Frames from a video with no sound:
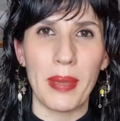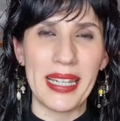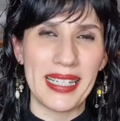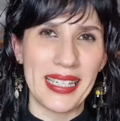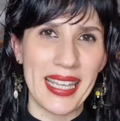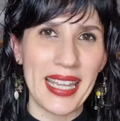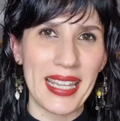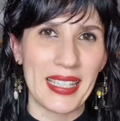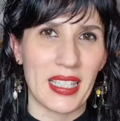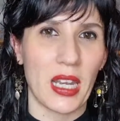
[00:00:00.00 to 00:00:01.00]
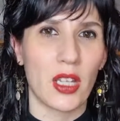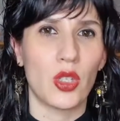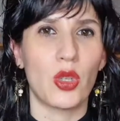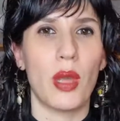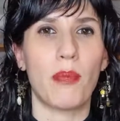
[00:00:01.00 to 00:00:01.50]
be teased
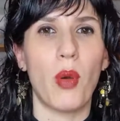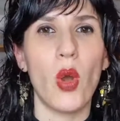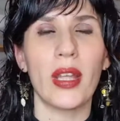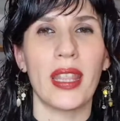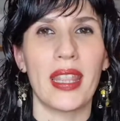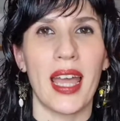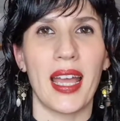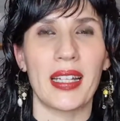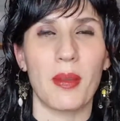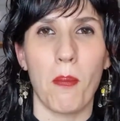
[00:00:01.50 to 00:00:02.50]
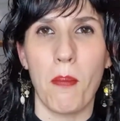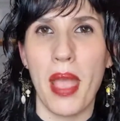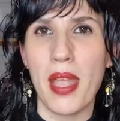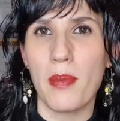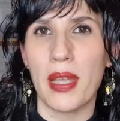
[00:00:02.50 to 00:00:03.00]
to the point that
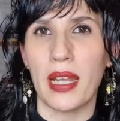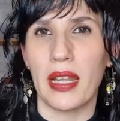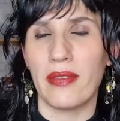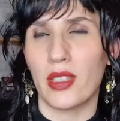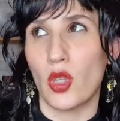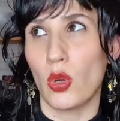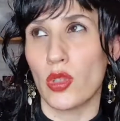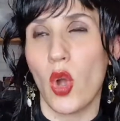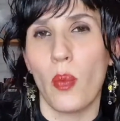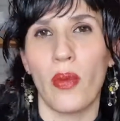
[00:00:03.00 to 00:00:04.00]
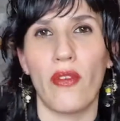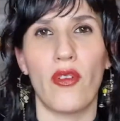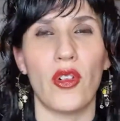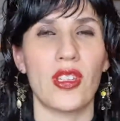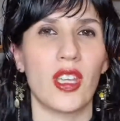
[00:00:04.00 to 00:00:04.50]
maybe leaves doors open
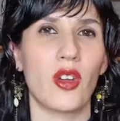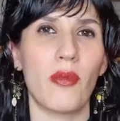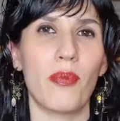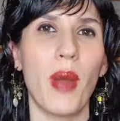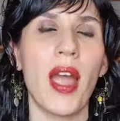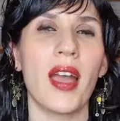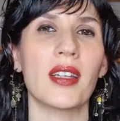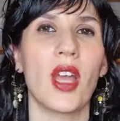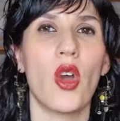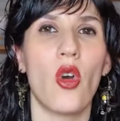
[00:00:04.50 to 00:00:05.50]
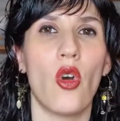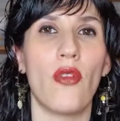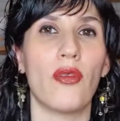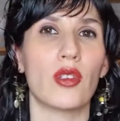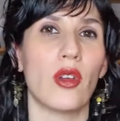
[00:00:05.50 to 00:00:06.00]
for a second part or
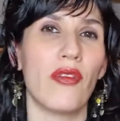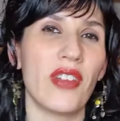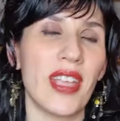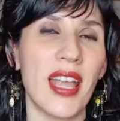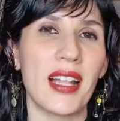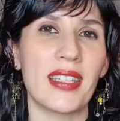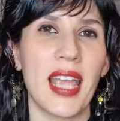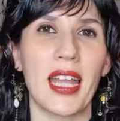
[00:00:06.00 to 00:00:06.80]
for something else,